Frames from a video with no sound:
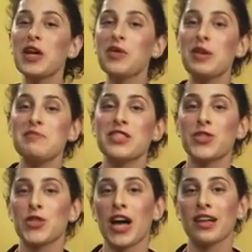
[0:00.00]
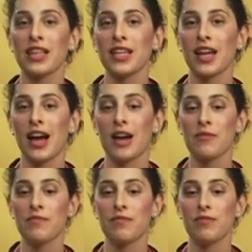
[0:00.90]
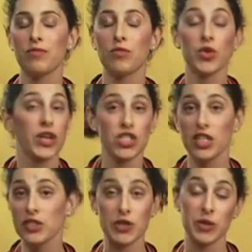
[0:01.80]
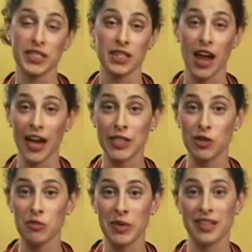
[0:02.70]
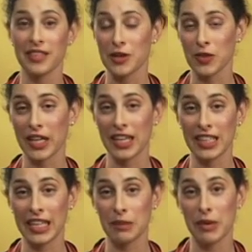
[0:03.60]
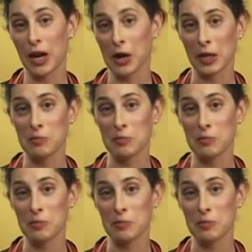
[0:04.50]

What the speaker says: why you want to mince your garlic, well, there actually is no reason. I do it because I don't like cleaning my garlic